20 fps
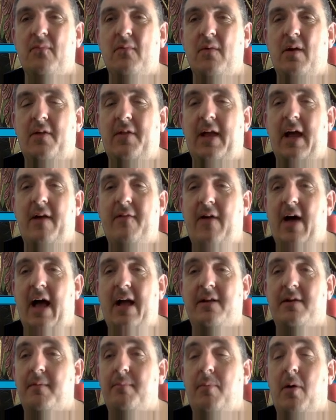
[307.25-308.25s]
I think I've
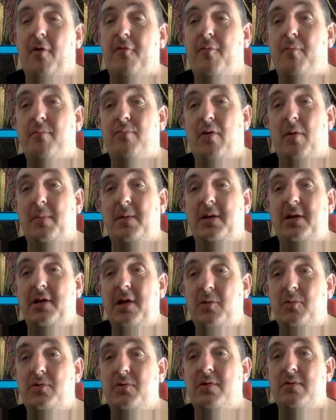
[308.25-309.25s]
had, apart from probably
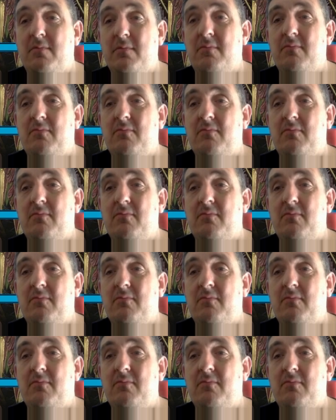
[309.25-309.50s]
Newt.